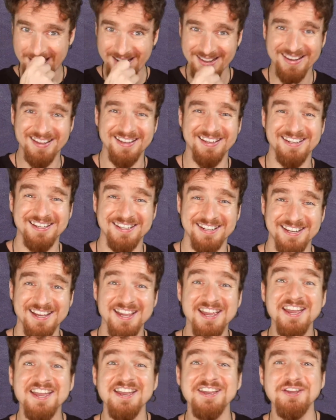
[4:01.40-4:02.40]
right?
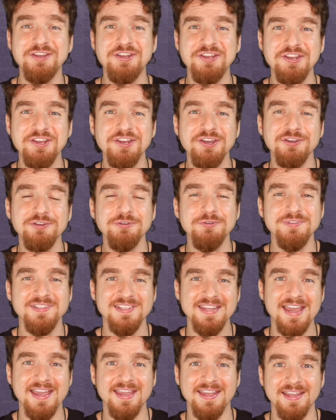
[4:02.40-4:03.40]
You
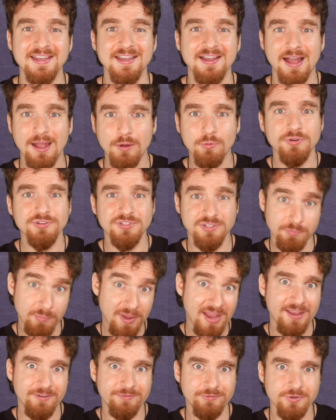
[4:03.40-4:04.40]
say, I want to
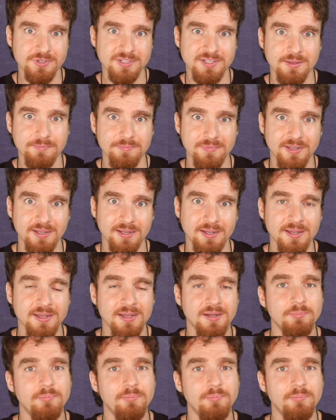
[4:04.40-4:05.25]
pay for something.